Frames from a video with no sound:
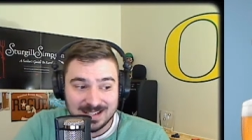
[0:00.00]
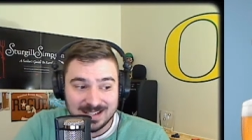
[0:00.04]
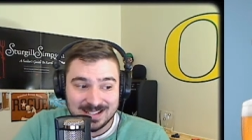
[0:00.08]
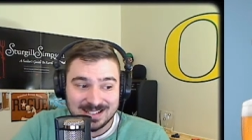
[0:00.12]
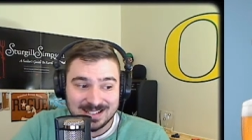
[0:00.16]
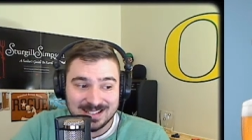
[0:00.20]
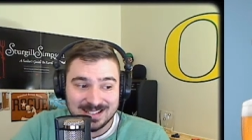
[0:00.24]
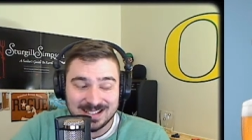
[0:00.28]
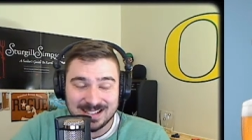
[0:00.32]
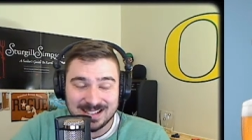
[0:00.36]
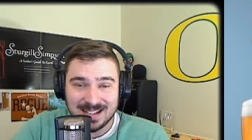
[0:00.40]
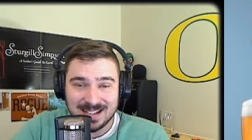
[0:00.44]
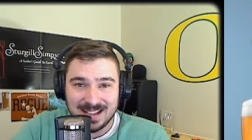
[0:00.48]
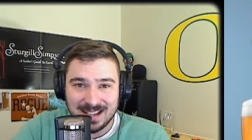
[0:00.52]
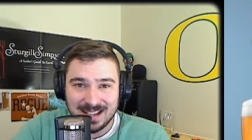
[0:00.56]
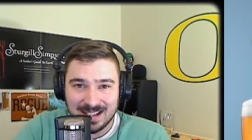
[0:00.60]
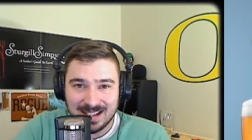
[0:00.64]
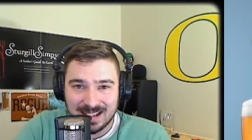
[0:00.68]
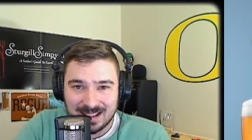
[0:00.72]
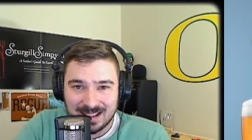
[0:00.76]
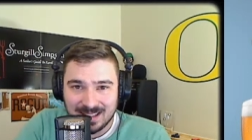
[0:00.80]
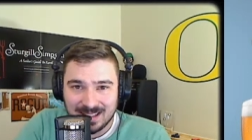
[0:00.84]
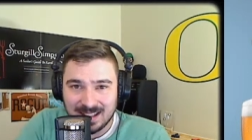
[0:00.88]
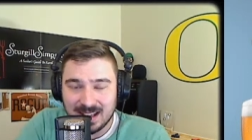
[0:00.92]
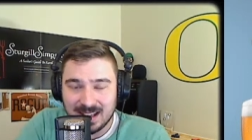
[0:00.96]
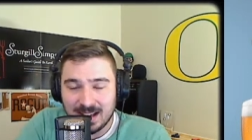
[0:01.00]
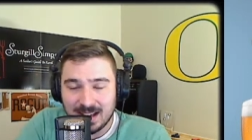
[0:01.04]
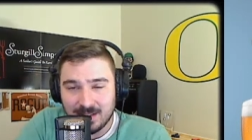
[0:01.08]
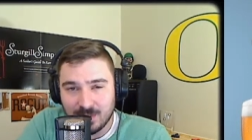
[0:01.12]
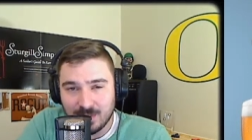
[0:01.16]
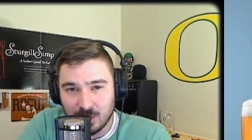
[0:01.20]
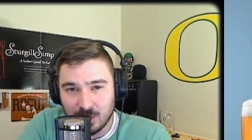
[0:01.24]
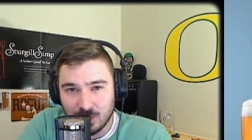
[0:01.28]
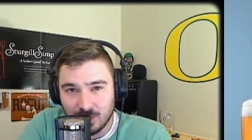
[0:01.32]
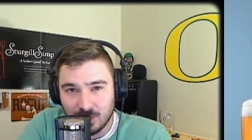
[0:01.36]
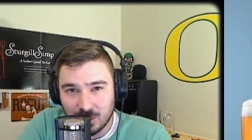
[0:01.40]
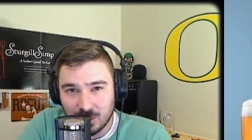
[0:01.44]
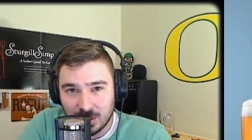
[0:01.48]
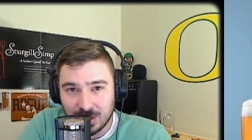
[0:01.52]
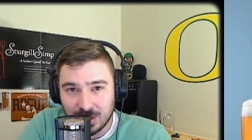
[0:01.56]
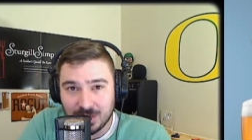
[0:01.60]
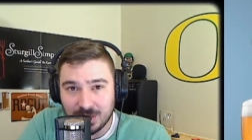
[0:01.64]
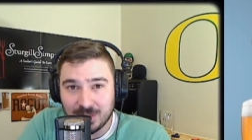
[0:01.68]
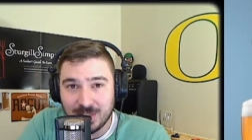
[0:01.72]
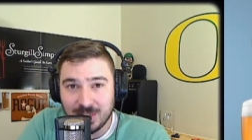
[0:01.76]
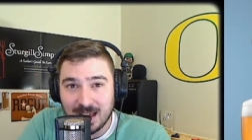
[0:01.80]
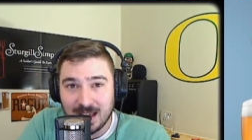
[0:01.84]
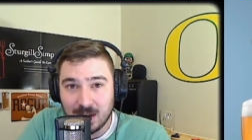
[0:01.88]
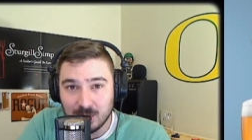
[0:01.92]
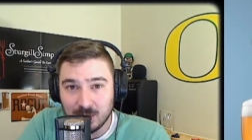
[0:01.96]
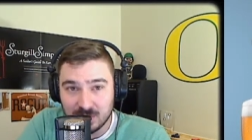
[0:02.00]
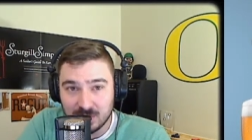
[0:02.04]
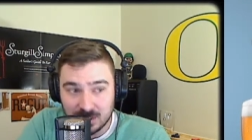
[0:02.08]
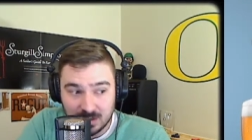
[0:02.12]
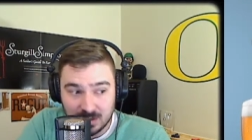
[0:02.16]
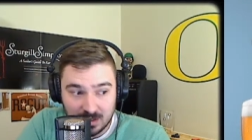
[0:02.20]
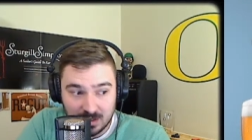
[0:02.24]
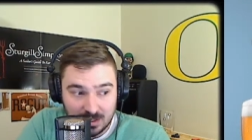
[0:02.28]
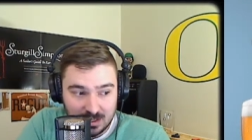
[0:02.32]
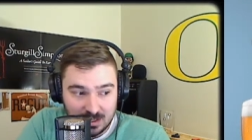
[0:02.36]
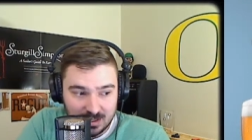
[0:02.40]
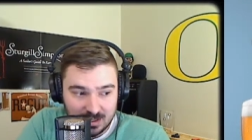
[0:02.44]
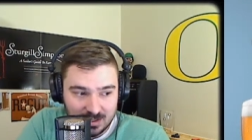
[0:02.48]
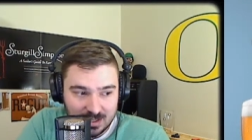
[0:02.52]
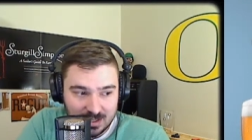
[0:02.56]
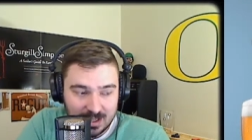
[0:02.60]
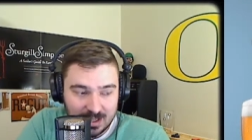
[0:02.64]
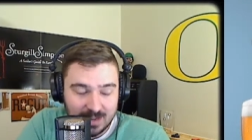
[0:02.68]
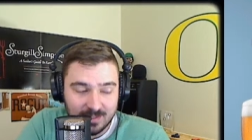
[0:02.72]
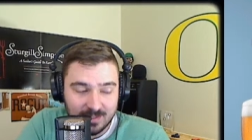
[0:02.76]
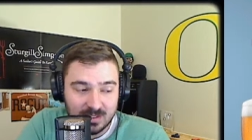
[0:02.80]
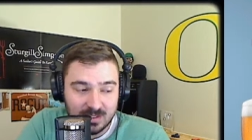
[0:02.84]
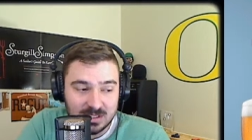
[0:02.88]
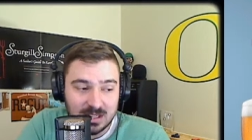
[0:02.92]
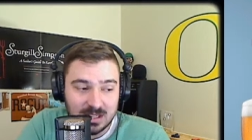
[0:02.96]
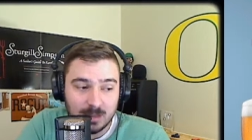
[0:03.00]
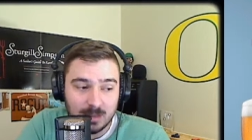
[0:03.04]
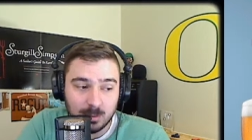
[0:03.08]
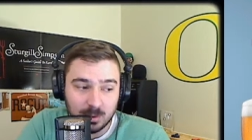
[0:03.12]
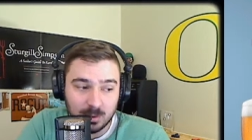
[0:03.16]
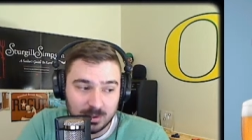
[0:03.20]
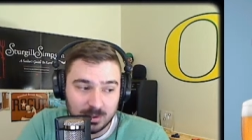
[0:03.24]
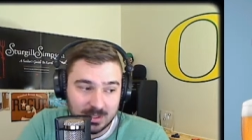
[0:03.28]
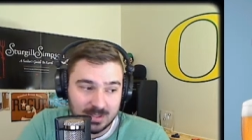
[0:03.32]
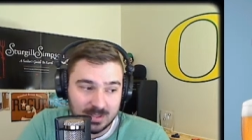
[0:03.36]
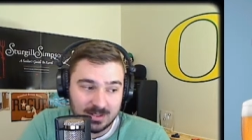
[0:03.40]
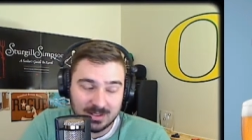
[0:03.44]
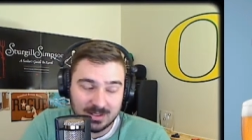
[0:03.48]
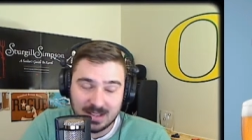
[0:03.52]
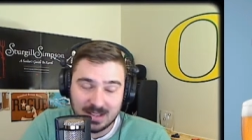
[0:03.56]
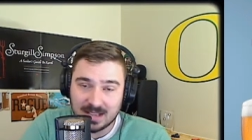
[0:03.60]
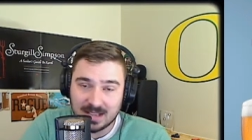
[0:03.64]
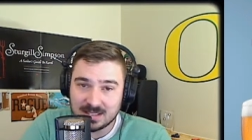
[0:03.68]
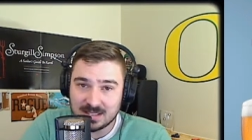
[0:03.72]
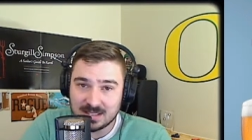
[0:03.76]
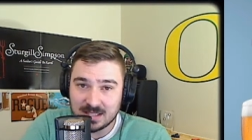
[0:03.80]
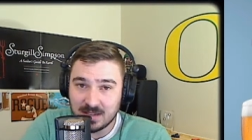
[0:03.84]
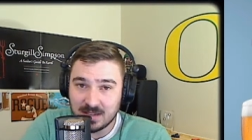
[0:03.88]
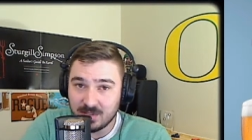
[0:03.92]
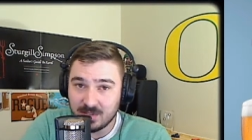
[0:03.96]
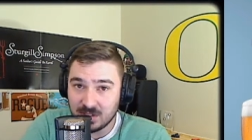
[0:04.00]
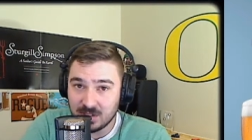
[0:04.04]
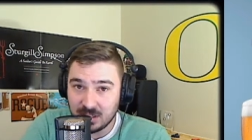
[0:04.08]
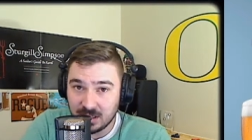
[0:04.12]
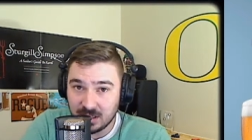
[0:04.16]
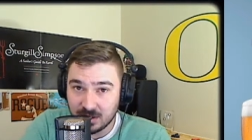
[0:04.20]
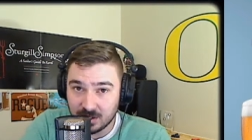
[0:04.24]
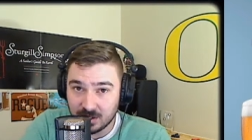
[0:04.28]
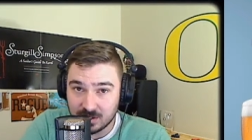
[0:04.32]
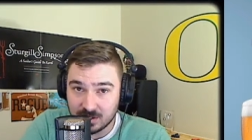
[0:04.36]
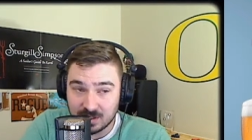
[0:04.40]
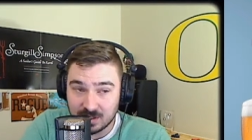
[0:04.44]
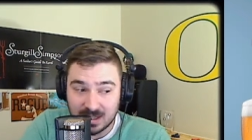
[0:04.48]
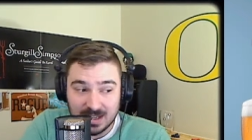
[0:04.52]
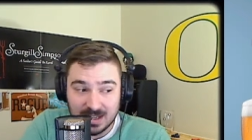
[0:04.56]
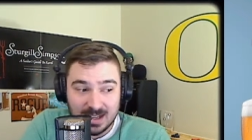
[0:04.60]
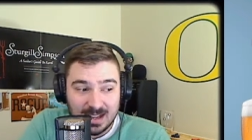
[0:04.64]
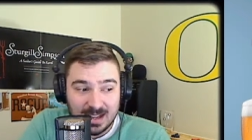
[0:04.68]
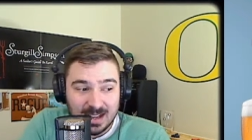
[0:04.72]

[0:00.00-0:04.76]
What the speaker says: Today, they have over 1,000. They have doubled in the last 7 years.